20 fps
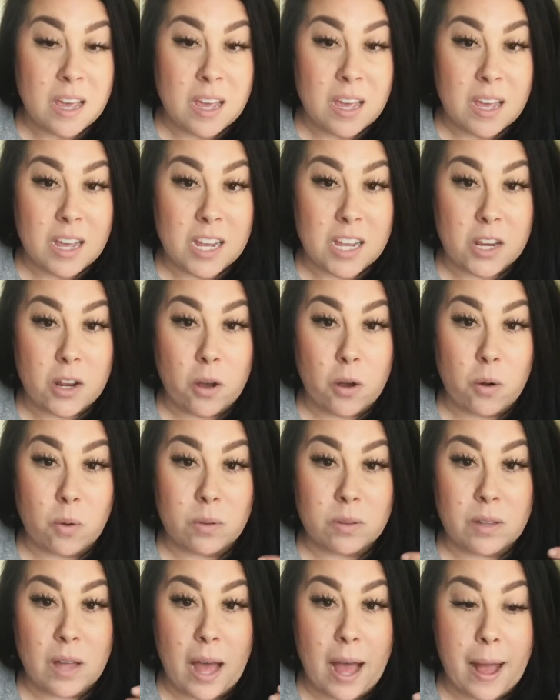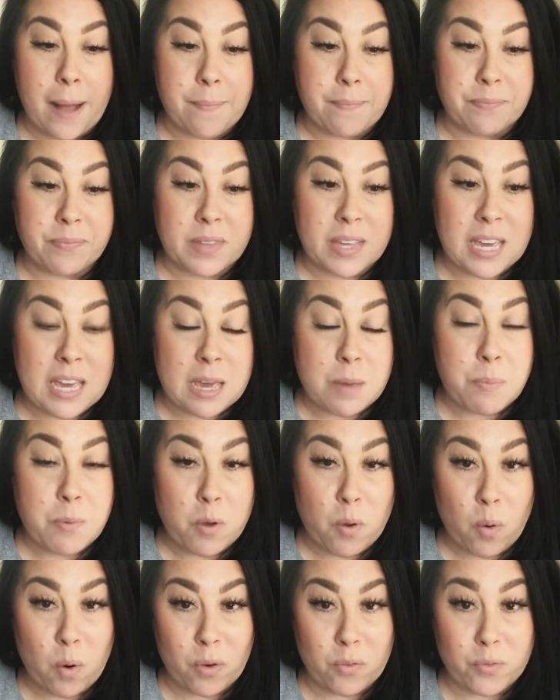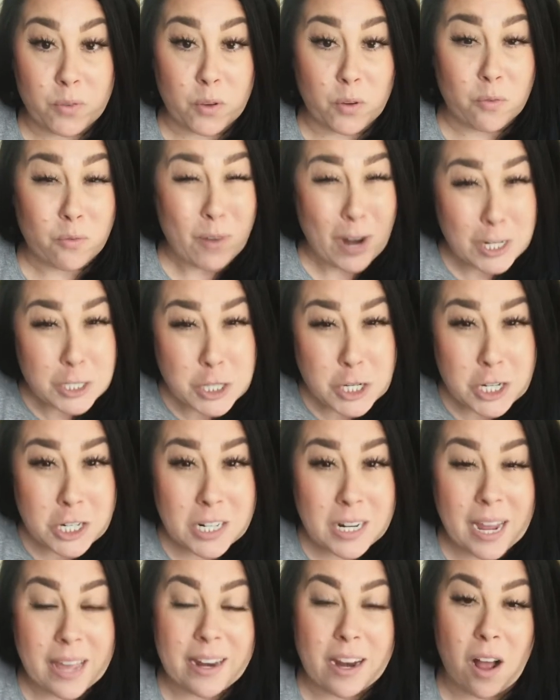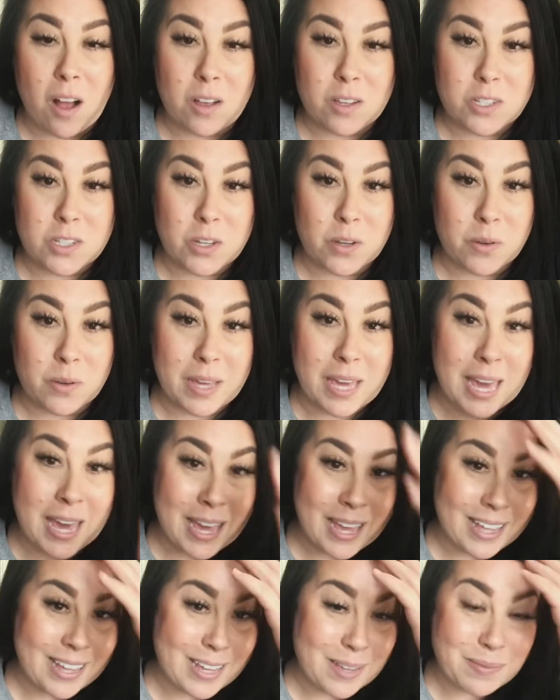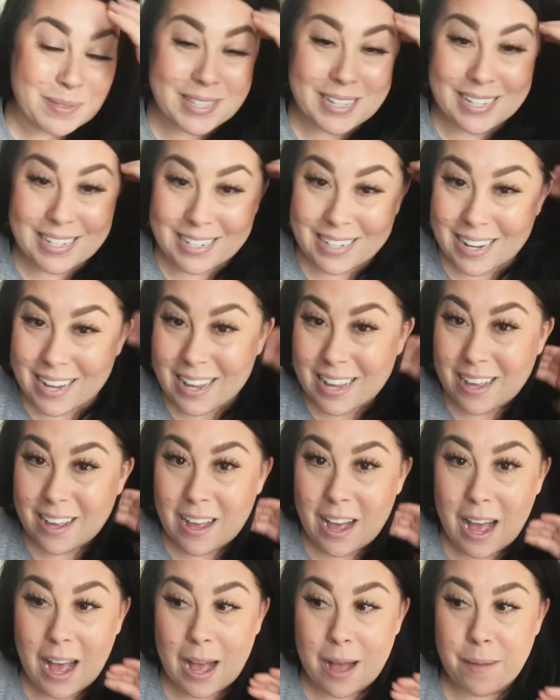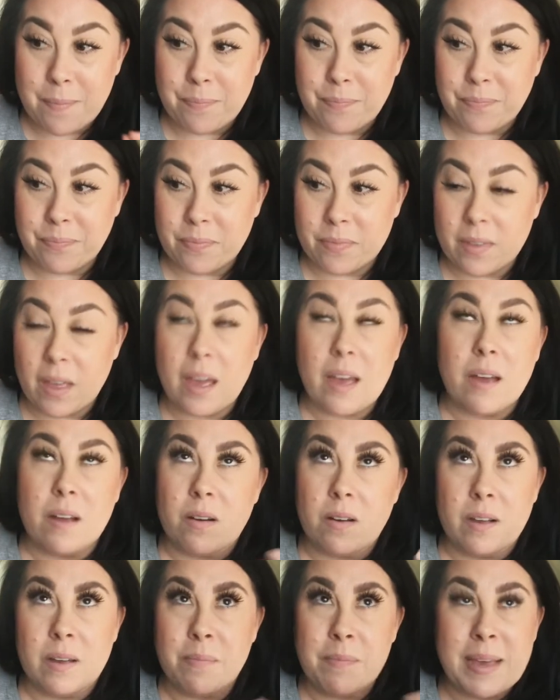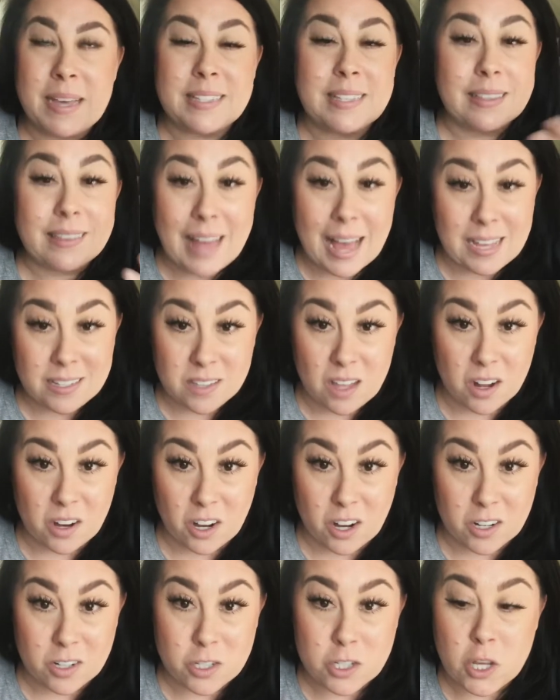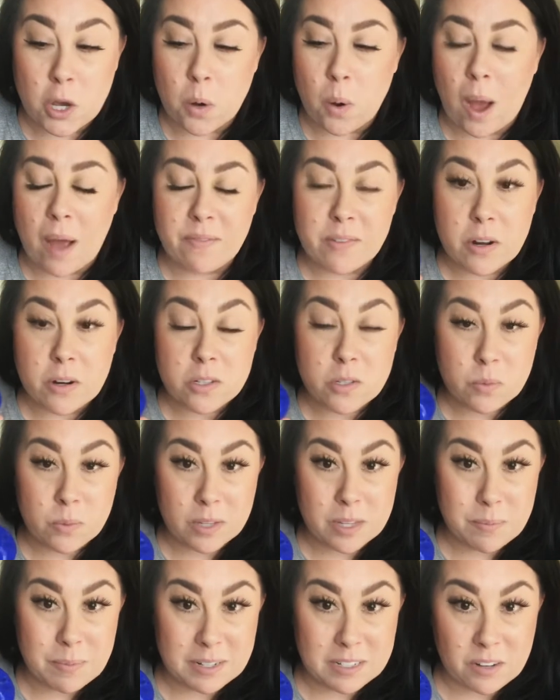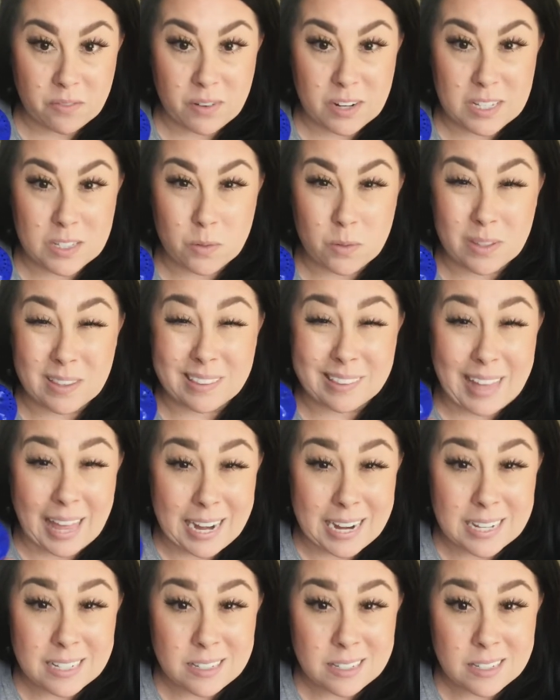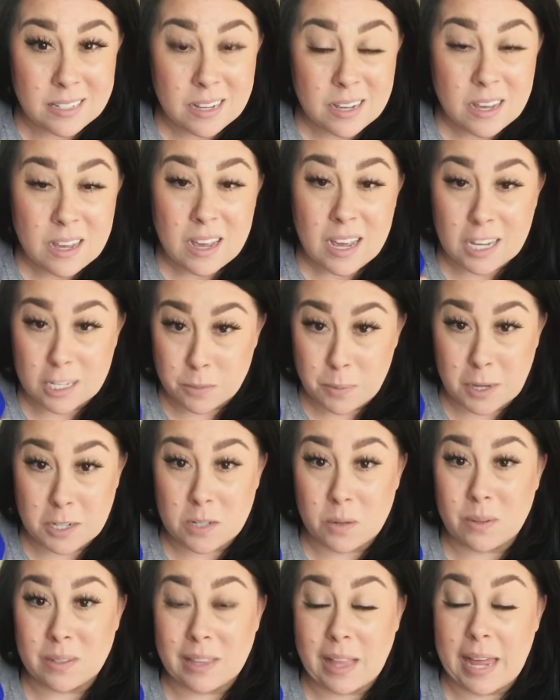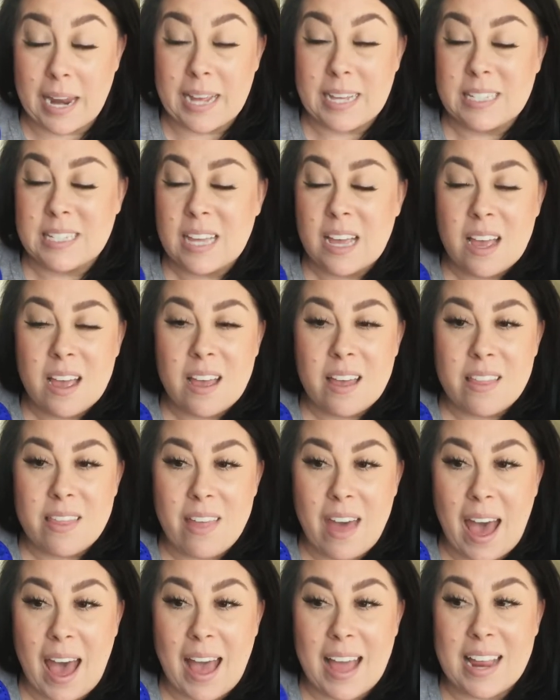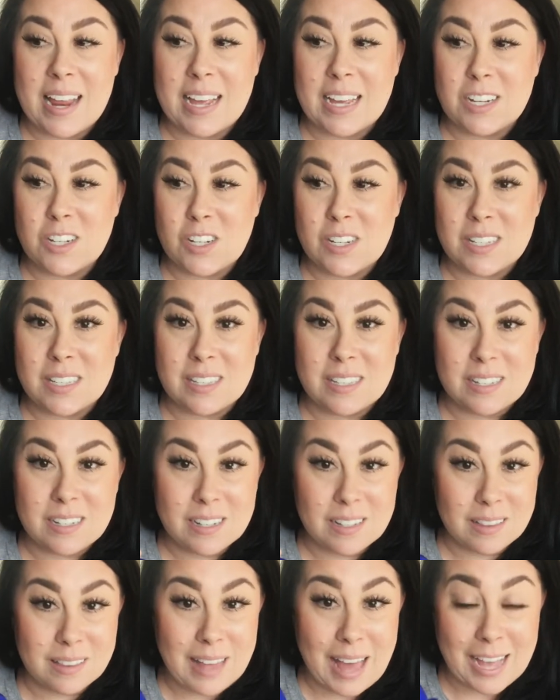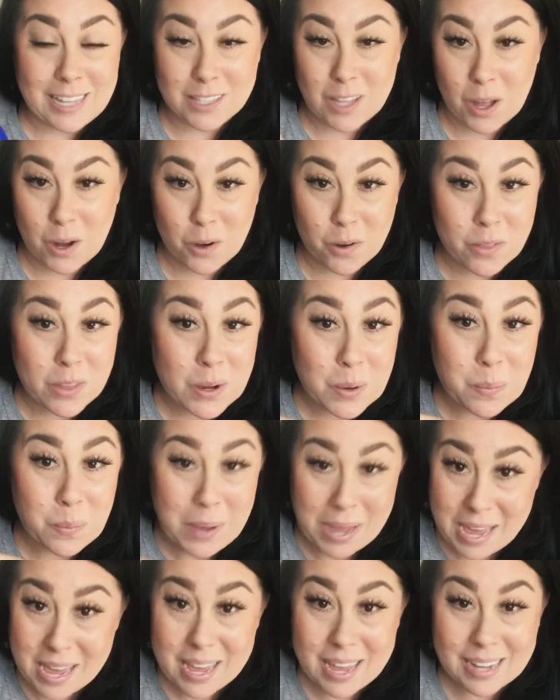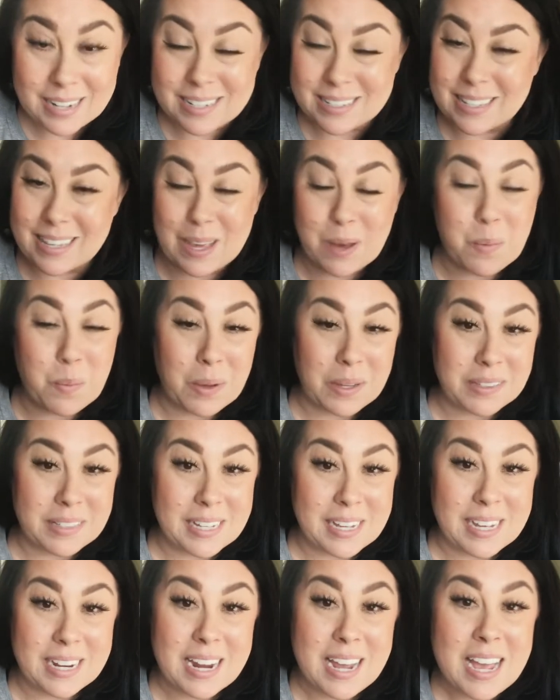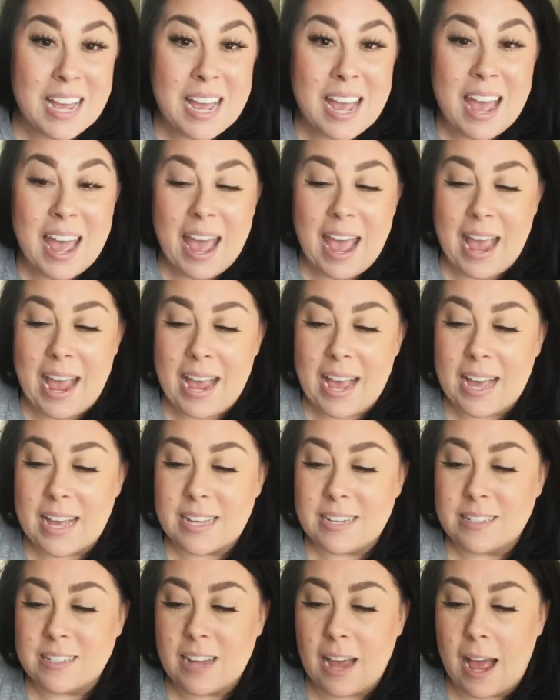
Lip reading: you know, keep your food fresher, and it also keeps it, it makes it last longer. So I've noticed a really big difference with lettuce, especially with lettuce, that it just lasts longer than a week. It doesn't get wilted. And